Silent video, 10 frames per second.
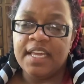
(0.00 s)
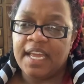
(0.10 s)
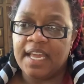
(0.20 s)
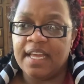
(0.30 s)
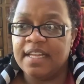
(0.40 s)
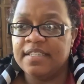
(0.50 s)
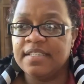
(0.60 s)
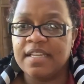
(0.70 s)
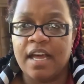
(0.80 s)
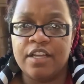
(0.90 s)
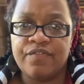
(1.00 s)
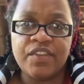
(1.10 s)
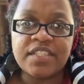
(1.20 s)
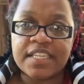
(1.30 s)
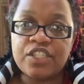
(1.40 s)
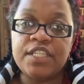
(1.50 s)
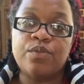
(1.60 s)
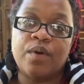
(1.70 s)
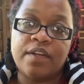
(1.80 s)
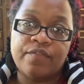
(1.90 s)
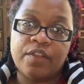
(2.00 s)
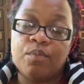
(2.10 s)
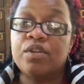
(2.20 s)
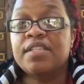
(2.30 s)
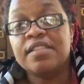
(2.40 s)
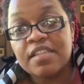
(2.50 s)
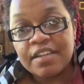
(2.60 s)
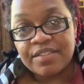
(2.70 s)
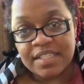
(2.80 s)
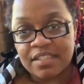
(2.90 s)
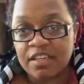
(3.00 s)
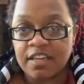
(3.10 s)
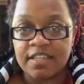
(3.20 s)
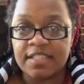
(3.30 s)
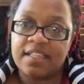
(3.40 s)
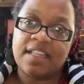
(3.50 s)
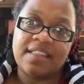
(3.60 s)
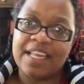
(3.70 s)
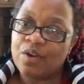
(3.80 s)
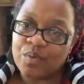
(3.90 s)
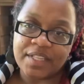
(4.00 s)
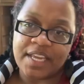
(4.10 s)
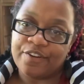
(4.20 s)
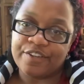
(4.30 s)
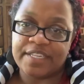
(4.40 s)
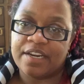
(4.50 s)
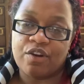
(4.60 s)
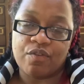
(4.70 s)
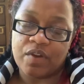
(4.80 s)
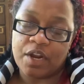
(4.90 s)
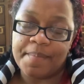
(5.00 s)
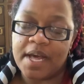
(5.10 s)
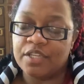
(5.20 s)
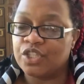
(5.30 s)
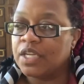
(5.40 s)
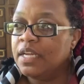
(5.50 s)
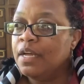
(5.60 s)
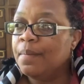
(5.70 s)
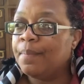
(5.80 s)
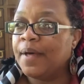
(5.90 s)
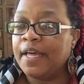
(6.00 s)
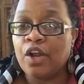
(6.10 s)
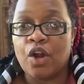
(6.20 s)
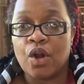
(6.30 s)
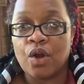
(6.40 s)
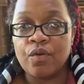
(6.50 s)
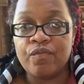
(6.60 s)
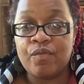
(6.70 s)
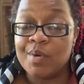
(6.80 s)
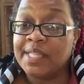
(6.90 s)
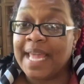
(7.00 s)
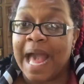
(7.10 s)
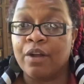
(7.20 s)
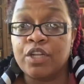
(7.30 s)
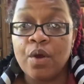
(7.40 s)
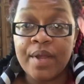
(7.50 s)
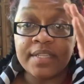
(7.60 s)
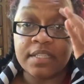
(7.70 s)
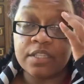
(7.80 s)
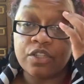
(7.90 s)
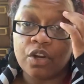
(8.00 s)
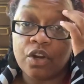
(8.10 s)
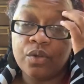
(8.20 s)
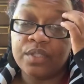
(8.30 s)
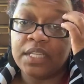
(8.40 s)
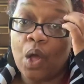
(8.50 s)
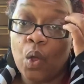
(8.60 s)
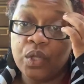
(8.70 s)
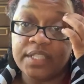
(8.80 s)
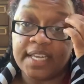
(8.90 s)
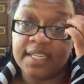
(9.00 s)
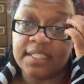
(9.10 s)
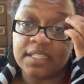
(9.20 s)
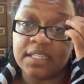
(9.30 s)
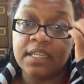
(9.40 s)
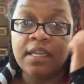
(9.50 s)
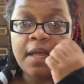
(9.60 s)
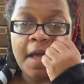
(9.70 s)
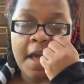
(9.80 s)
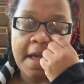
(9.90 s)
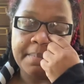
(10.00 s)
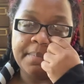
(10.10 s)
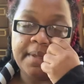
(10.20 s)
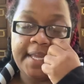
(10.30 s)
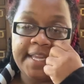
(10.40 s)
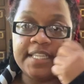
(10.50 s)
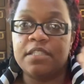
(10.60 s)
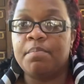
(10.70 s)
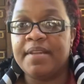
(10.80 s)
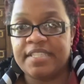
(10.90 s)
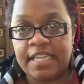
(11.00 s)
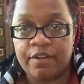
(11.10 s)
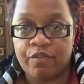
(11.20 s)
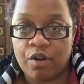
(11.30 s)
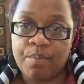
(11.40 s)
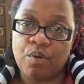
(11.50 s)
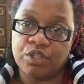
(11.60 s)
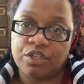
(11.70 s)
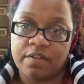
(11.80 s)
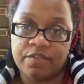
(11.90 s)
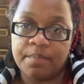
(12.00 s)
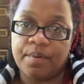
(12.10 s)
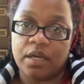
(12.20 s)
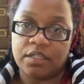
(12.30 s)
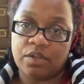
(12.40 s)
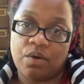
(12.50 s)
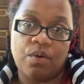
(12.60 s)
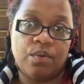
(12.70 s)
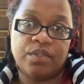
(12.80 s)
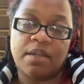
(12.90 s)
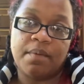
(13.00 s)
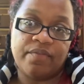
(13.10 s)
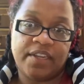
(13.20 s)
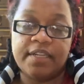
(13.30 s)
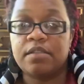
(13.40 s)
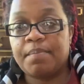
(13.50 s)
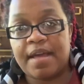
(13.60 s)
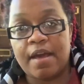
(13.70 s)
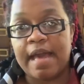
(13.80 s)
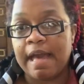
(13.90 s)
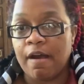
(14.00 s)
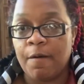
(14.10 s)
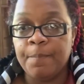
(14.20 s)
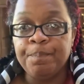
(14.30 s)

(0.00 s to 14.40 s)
and uh, feels like she's one of the more sensitive sisters and that they don't really understand her very much. But her really outgoing sister, who's the oldest, um, is missing for a portion of the book. So some of it is about how